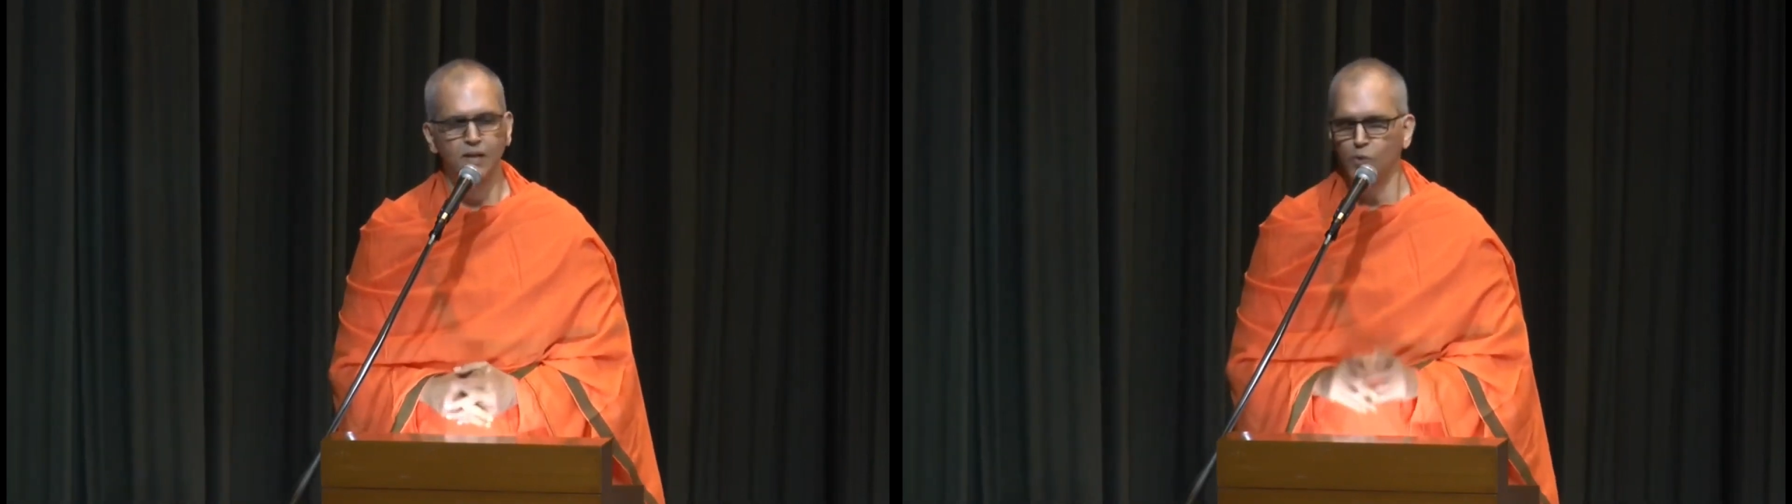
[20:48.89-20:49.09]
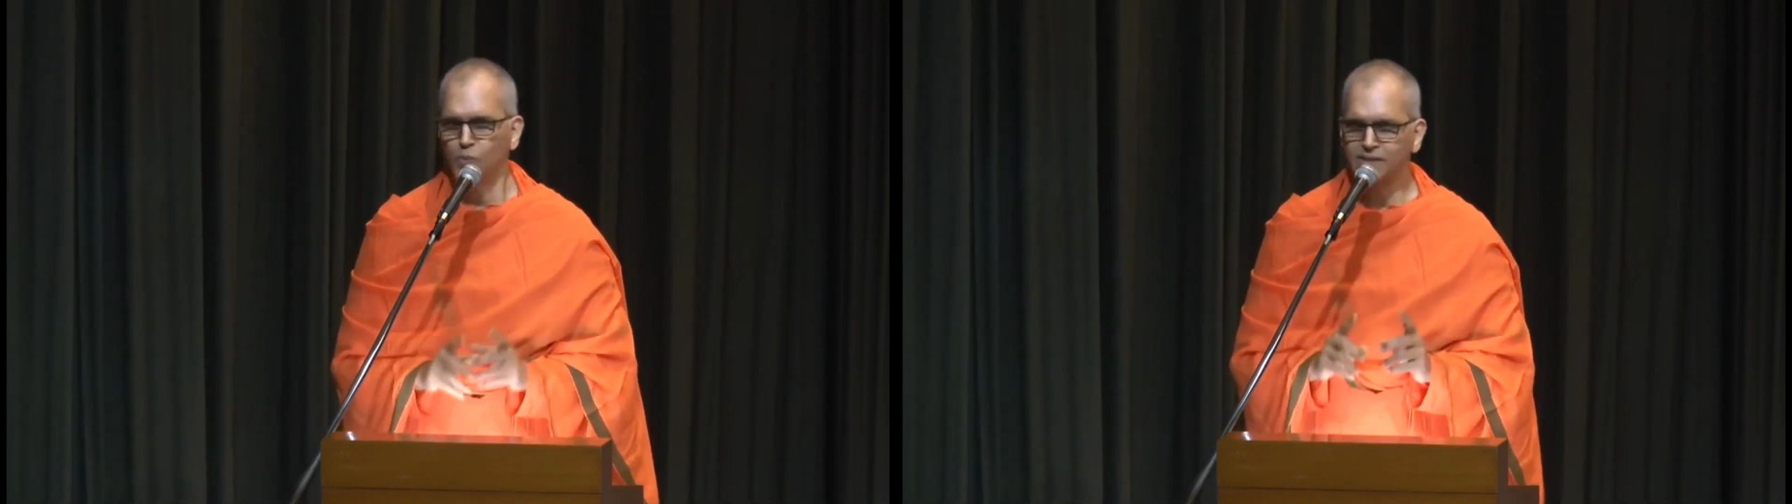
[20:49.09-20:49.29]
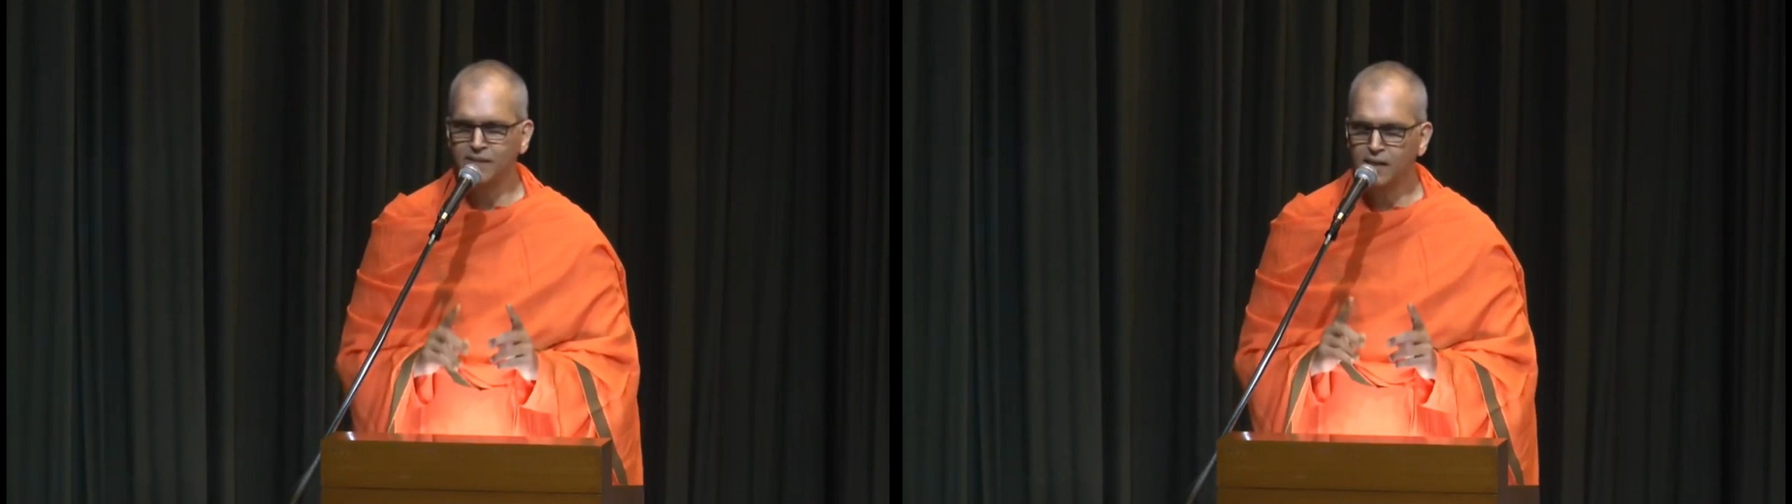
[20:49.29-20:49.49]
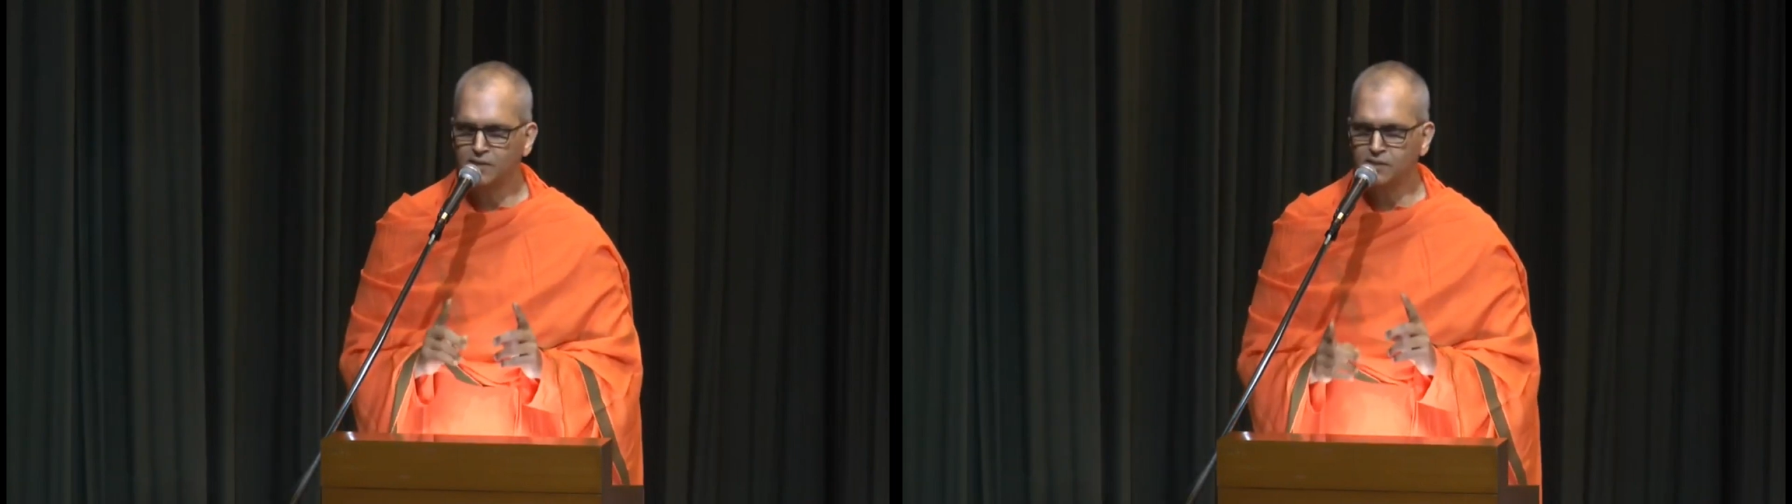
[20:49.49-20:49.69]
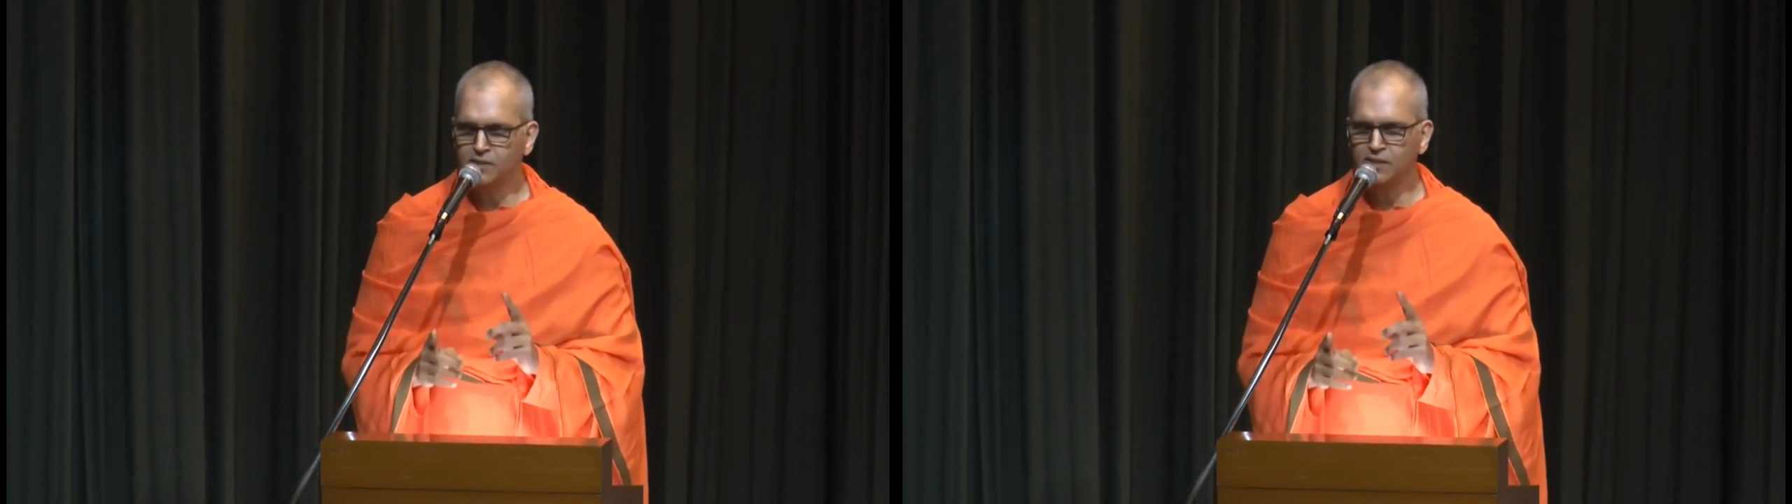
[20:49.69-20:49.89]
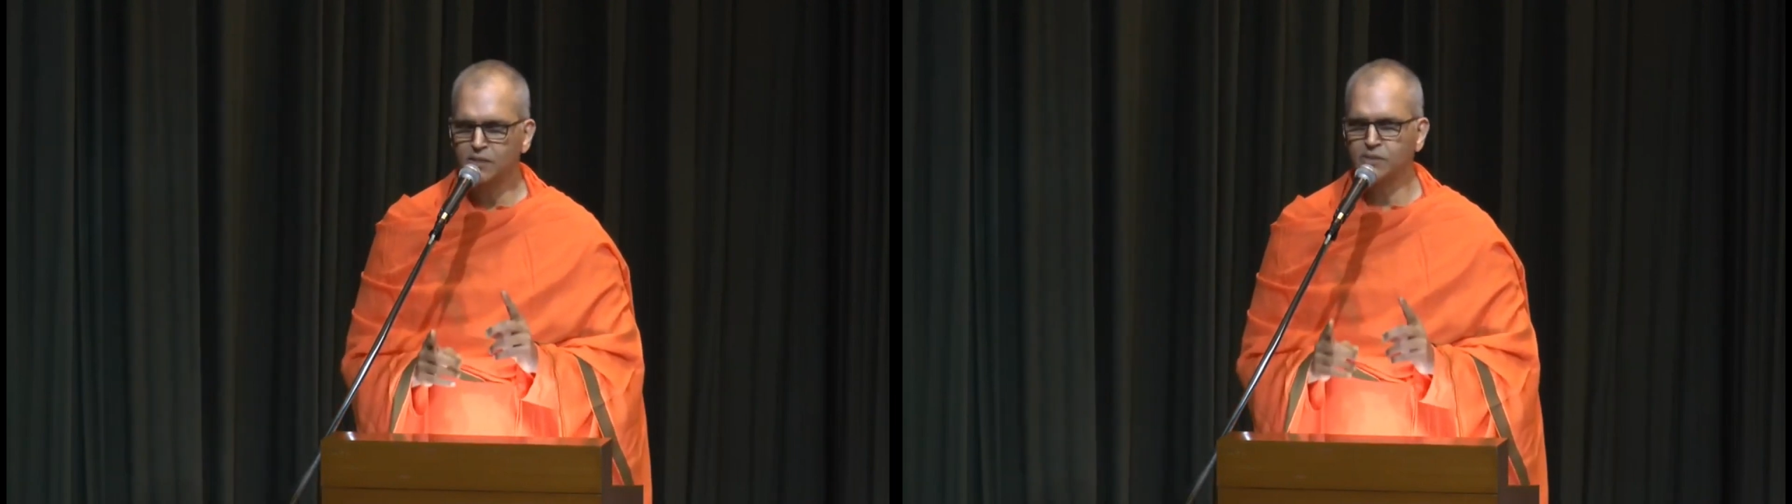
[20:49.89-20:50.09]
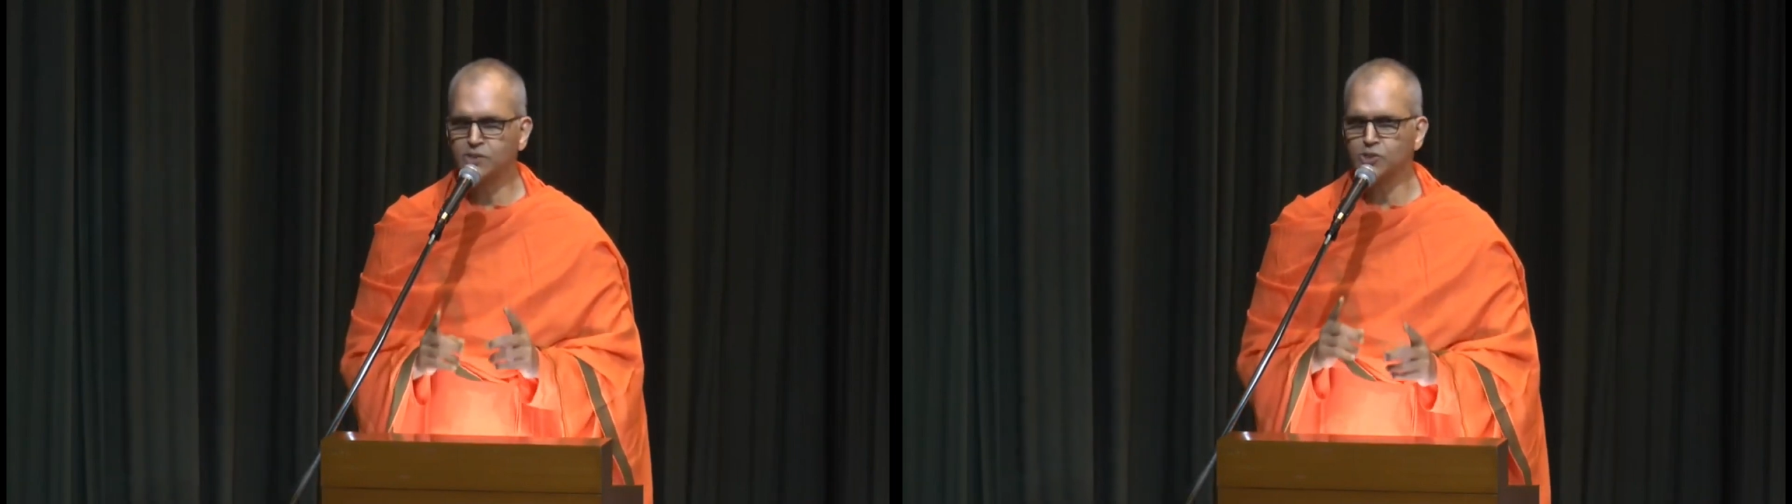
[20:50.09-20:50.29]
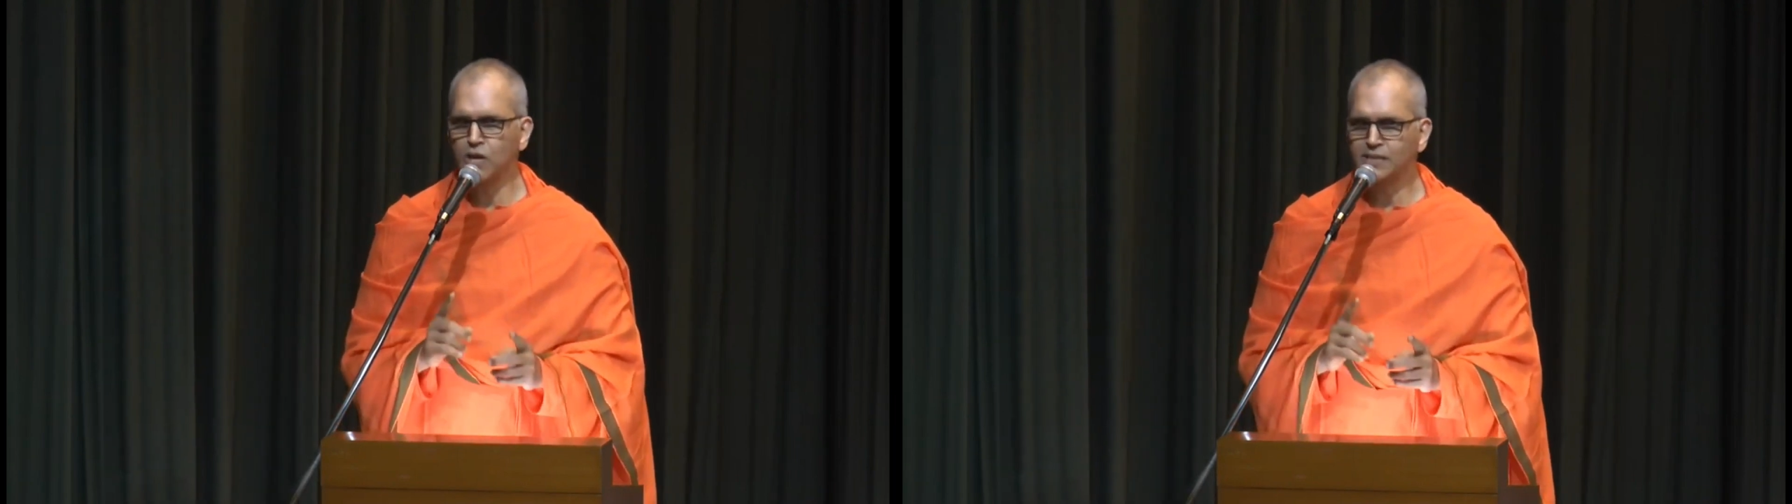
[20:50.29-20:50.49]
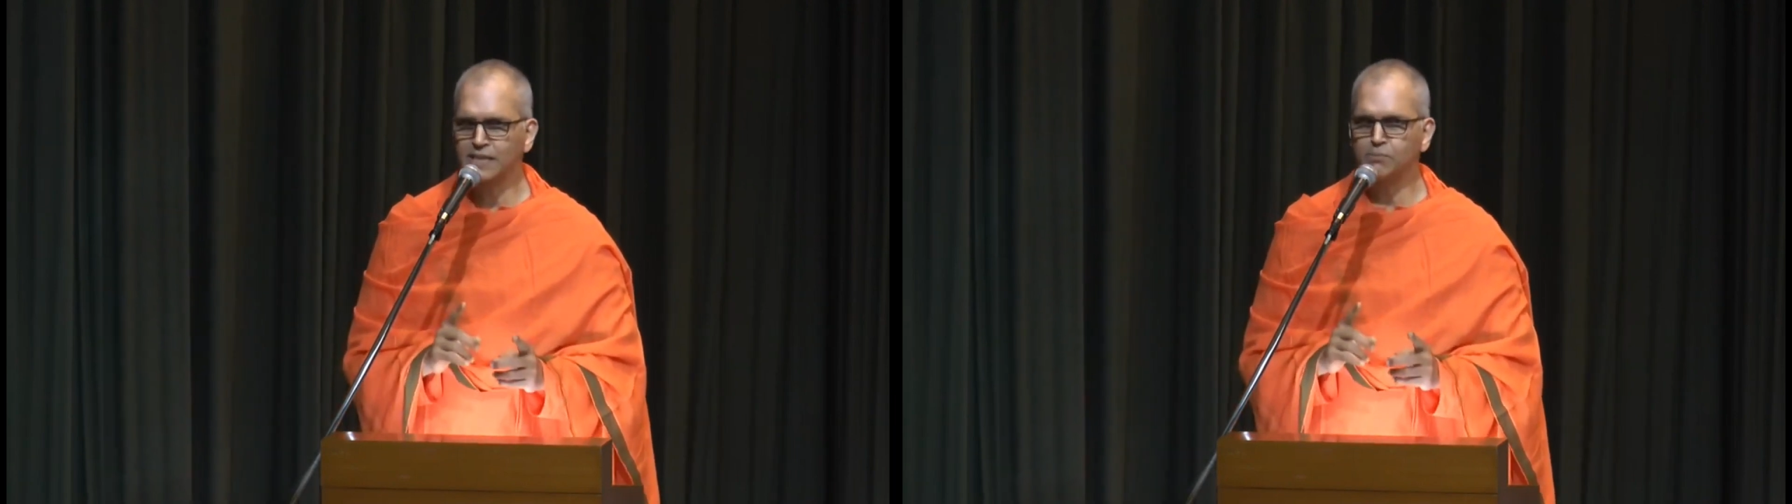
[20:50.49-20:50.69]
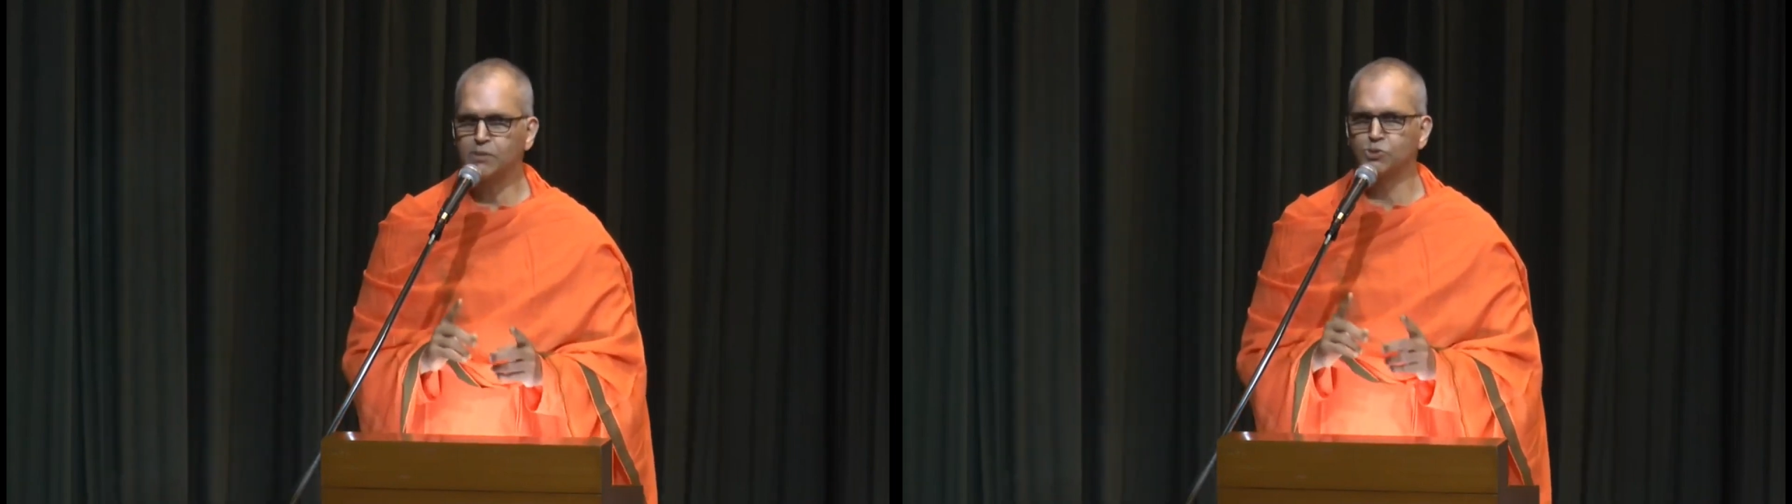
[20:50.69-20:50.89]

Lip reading: when the antakaranam is not able